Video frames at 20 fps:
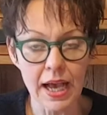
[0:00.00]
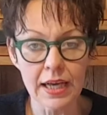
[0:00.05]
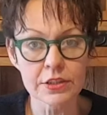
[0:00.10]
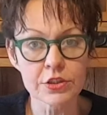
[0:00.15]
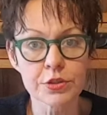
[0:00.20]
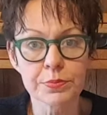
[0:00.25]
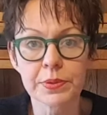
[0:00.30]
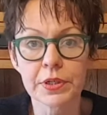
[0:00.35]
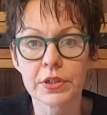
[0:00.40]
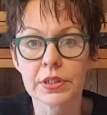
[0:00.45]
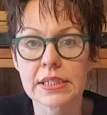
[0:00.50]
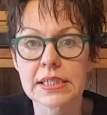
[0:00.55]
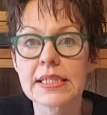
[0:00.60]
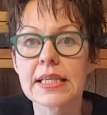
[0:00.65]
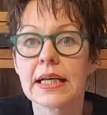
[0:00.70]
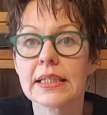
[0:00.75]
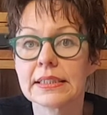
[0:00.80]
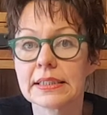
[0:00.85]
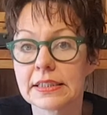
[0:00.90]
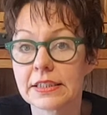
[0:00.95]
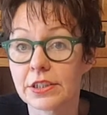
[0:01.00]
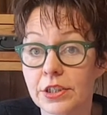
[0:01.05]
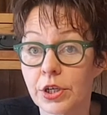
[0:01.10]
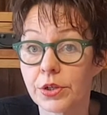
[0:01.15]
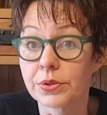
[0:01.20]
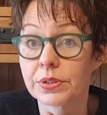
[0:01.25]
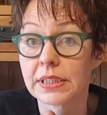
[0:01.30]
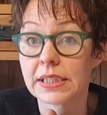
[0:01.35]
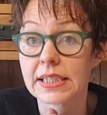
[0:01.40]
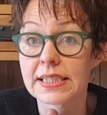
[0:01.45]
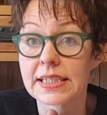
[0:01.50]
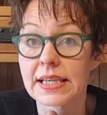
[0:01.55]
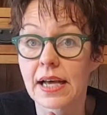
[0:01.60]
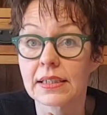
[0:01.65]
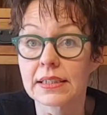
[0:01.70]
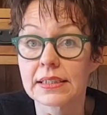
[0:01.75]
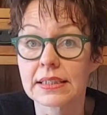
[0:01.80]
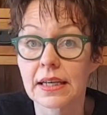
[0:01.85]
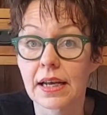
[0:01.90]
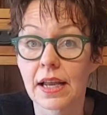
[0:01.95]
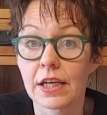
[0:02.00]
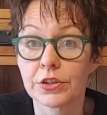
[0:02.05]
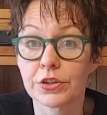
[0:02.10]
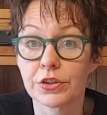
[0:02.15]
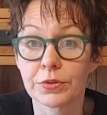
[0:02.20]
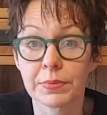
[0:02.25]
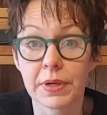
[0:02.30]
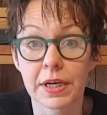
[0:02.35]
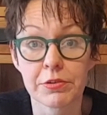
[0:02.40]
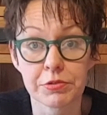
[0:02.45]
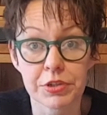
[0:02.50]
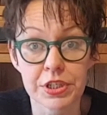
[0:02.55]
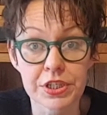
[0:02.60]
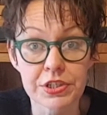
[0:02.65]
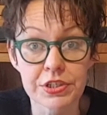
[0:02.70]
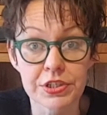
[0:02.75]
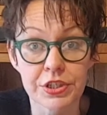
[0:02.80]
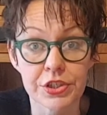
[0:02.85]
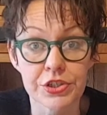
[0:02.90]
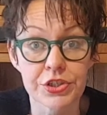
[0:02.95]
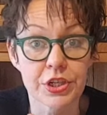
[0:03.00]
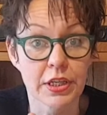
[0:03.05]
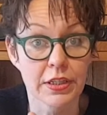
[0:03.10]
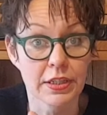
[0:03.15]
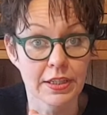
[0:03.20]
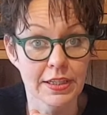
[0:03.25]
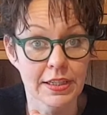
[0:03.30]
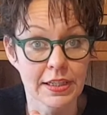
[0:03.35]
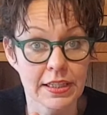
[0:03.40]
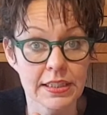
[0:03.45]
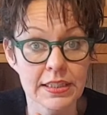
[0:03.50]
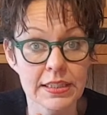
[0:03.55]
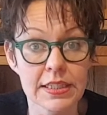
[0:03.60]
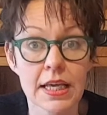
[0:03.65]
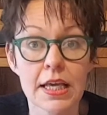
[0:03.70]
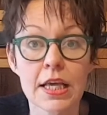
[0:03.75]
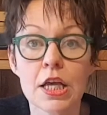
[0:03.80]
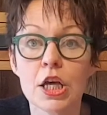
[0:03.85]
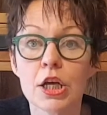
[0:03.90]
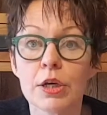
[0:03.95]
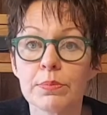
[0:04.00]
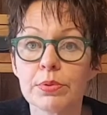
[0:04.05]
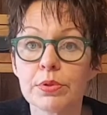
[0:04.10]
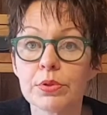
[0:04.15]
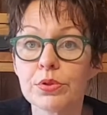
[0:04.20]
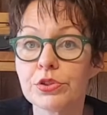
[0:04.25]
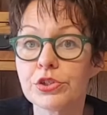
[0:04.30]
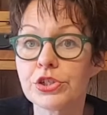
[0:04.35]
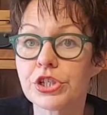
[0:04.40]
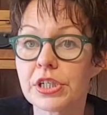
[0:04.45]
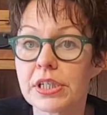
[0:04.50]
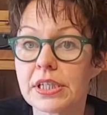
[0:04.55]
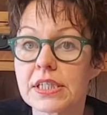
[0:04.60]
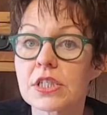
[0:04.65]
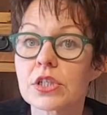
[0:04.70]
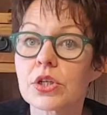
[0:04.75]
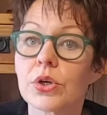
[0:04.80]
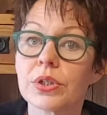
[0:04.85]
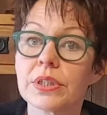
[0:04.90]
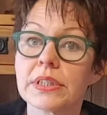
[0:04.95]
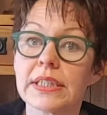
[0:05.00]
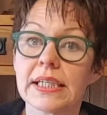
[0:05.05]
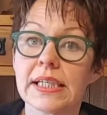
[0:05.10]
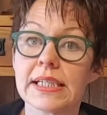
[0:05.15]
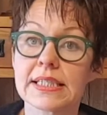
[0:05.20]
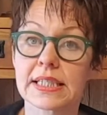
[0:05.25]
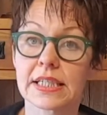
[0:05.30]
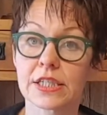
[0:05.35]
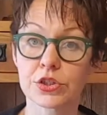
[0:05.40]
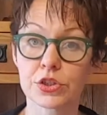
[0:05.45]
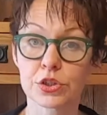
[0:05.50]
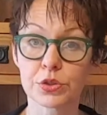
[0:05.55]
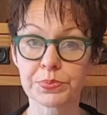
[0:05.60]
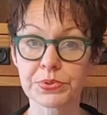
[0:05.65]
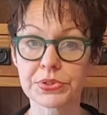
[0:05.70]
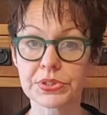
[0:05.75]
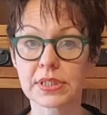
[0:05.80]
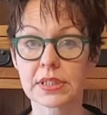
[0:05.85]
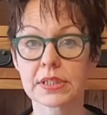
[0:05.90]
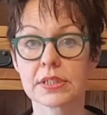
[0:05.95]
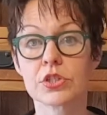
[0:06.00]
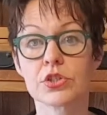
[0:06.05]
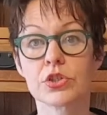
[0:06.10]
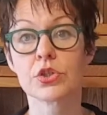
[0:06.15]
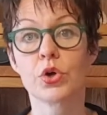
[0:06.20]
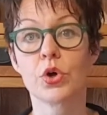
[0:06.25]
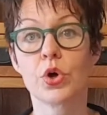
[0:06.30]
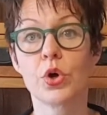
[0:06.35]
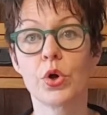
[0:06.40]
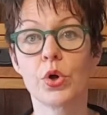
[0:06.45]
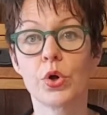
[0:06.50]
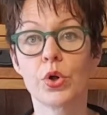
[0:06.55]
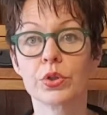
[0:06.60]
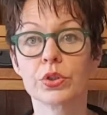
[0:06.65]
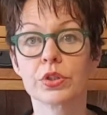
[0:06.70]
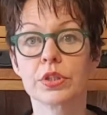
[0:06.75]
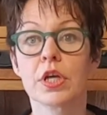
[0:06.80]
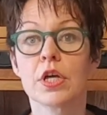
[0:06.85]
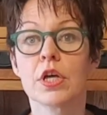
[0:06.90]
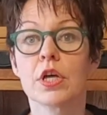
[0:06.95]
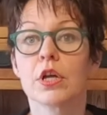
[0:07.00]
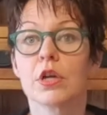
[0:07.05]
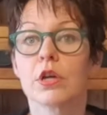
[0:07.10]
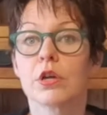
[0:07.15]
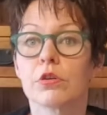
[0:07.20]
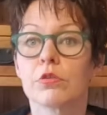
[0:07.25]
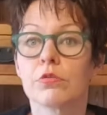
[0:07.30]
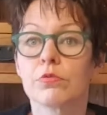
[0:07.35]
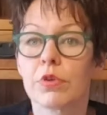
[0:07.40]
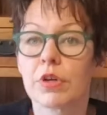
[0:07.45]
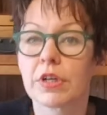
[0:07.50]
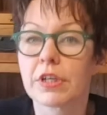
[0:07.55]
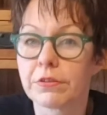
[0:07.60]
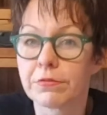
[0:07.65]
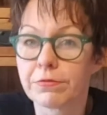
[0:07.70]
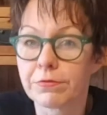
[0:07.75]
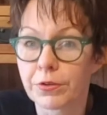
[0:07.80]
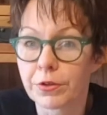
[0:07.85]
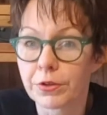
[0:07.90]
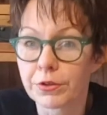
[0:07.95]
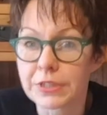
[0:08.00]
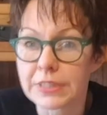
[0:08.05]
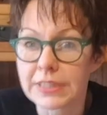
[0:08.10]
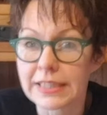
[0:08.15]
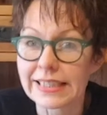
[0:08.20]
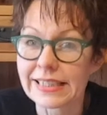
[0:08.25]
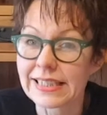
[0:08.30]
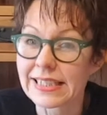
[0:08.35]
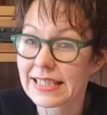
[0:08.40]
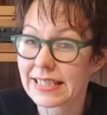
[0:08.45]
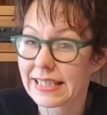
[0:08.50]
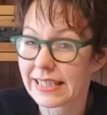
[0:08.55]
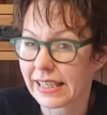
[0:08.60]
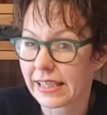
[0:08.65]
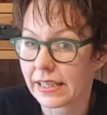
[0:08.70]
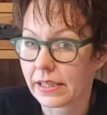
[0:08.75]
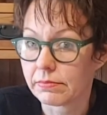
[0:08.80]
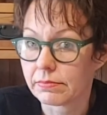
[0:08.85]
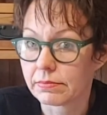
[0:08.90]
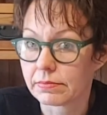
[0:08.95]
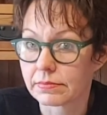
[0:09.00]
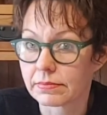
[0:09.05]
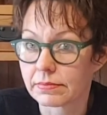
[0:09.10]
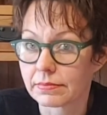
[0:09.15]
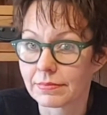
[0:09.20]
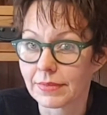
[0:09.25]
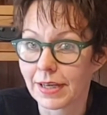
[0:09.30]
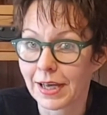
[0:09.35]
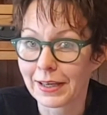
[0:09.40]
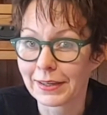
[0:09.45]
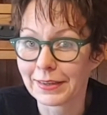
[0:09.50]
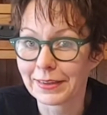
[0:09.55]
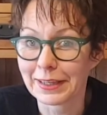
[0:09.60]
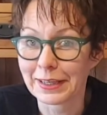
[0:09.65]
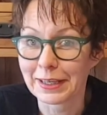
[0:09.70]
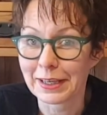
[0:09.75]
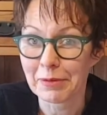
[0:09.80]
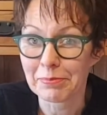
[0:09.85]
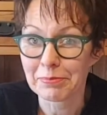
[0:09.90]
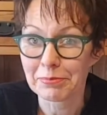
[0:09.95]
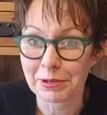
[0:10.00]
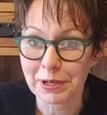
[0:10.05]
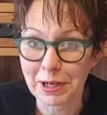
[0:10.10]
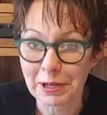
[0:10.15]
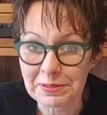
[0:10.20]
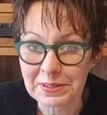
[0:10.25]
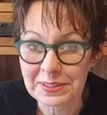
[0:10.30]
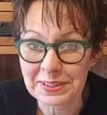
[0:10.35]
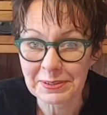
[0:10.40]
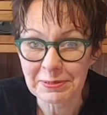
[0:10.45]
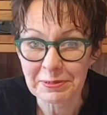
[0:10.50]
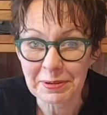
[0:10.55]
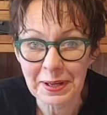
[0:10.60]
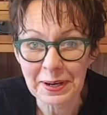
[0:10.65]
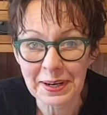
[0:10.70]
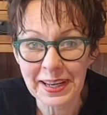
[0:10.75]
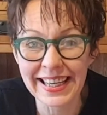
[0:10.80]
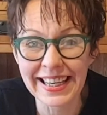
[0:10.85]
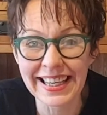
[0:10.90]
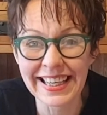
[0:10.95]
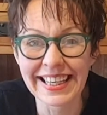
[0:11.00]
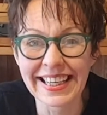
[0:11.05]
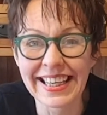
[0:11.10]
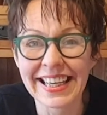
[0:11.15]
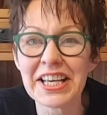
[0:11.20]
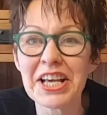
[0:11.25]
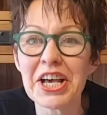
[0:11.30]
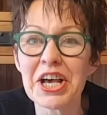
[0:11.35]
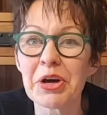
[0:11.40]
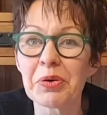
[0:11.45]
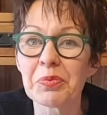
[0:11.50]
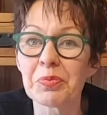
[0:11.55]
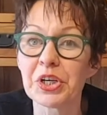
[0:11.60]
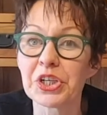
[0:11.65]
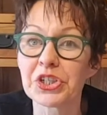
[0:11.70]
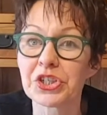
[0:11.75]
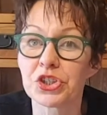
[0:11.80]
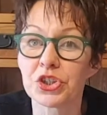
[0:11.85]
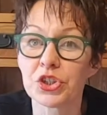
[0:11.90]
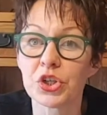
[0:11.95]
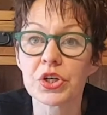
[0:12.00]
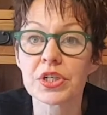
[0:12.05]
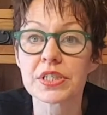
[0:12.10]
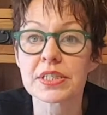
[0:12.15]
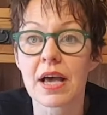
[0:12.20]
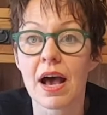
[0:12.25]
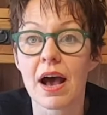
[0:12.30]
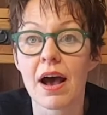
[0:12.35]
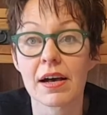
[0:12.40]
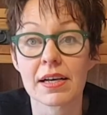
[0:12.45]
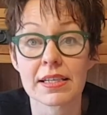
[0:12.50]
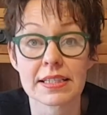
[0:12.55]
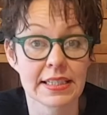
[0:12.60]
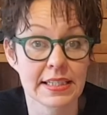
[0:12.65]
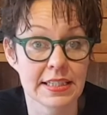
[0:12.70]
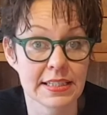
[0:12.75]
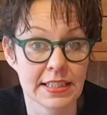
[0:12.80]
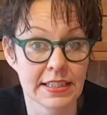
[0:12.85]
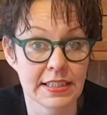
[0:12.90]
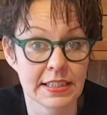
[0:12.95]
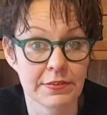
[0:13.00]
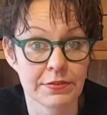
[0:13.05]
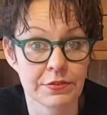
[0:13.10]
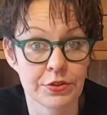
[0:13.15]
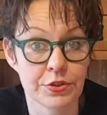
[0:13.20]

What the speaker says: To be honest, I didn't know this until I done my research and learned blue cheese contains a substance called Roquefortin C, I think I pronounced it well, which dogs are sensitive